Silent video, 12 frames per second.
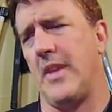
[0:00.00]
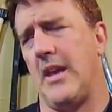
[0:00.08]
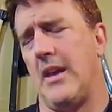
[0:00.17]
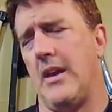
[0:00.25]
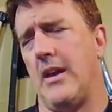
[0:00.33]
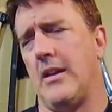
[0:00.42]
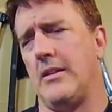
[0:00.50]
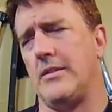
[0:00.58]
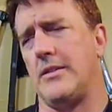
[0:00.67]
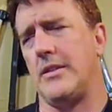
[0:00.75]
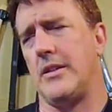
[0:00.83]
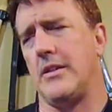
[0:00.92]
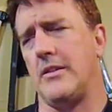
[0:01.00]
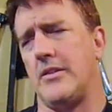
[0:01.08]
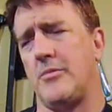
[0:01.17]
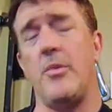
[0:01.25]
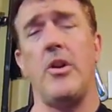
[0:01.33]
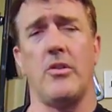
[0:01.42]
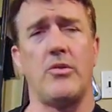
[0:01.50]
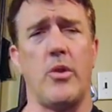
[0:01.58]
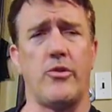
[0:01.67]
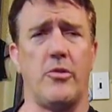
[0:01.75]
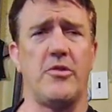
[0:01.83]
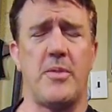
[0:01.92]
and you know,
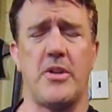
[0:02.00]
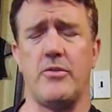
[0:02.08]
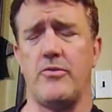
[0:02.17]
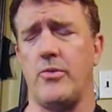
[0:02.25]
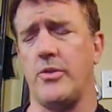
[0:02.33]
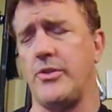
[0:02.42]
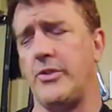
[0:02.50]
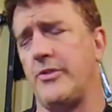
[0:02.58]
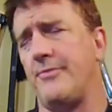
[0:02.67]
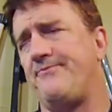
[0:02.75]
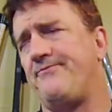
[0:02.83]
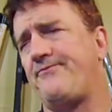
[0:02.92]
12th Group Special Forces.